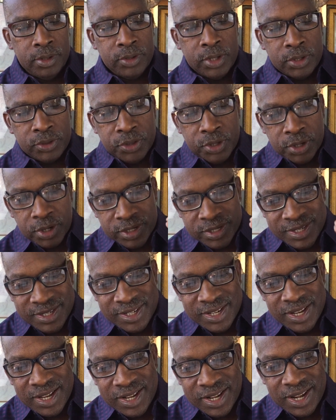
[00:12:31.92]
that there is
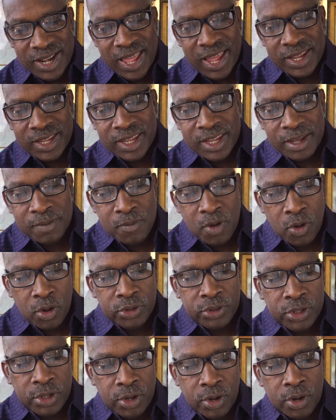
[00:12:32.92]
none like him
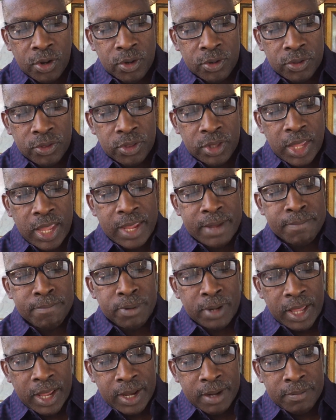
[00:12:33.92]
on the earth, a
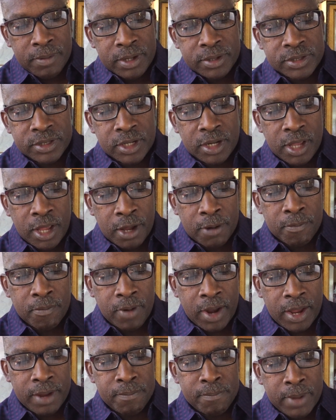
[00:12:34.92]
blameless and
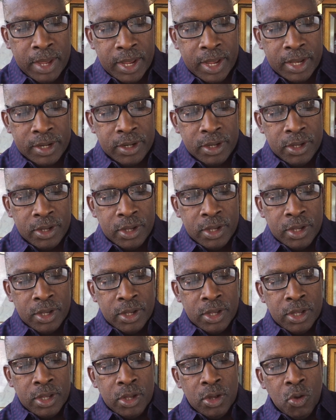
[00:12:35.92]
upright man,
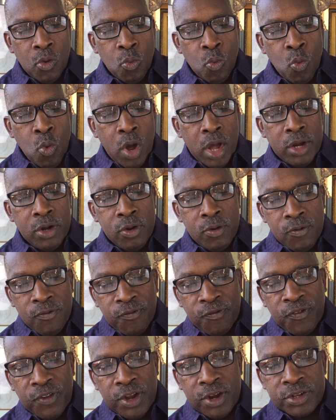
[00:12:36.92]
one who
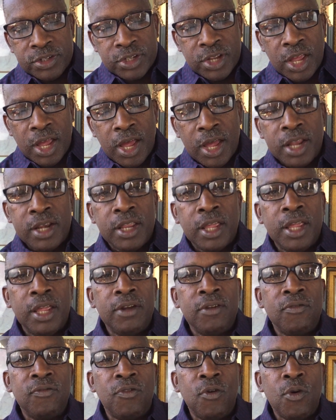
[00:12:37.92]
fears God
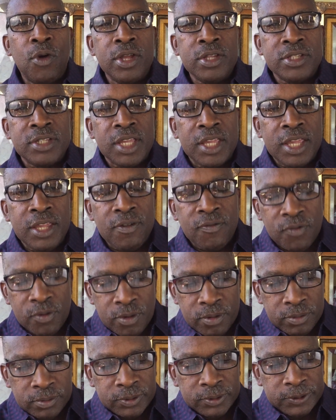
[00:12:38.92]
and avoids
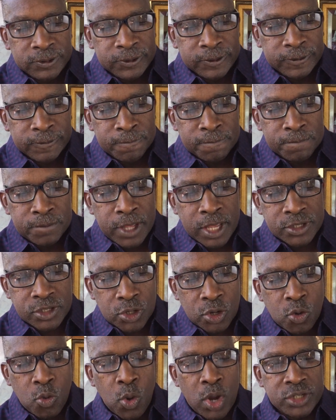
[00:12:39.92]
evil?" That's
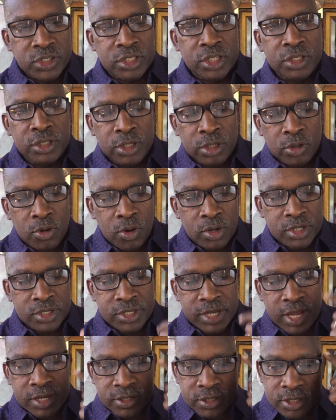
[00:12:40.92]
a question the Lord
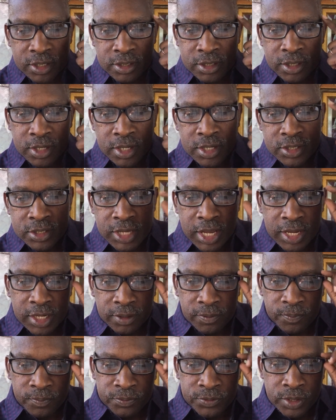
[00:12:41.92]
is asking
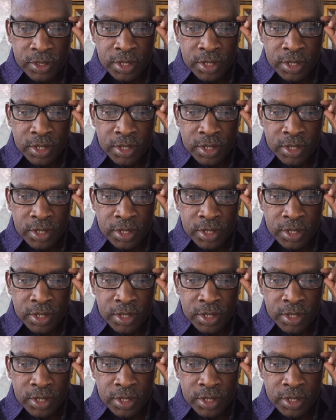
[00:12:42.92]
Satan.